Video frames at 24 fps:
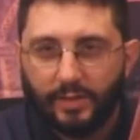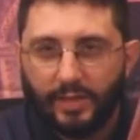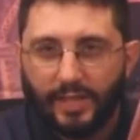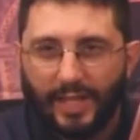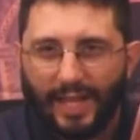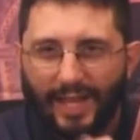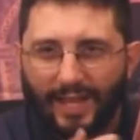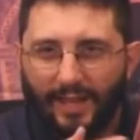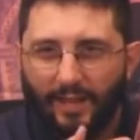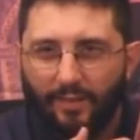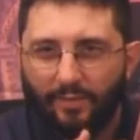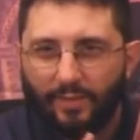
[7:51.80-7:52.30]

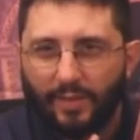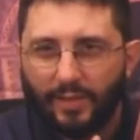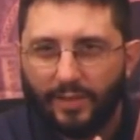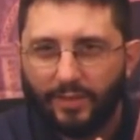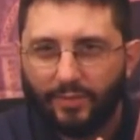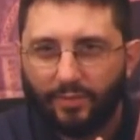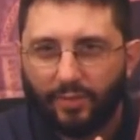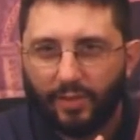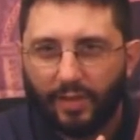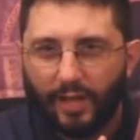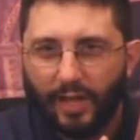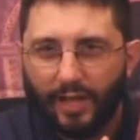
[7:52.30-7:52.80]
the end of
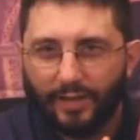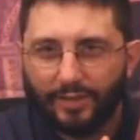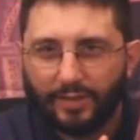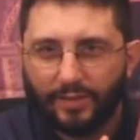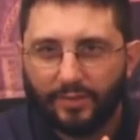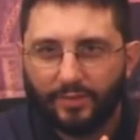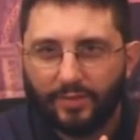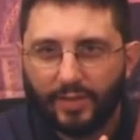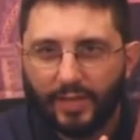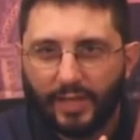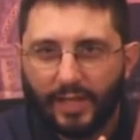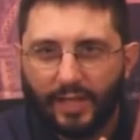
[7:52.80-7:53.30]
this
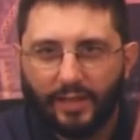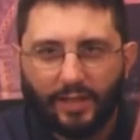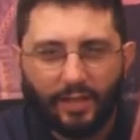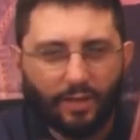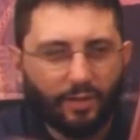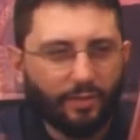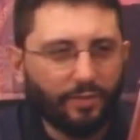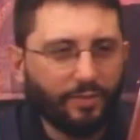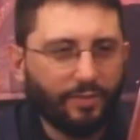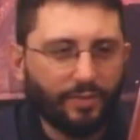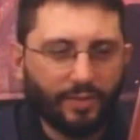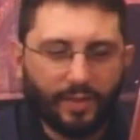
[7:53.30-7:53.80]
philosophy, and
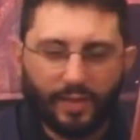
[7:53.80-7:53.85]
they'll,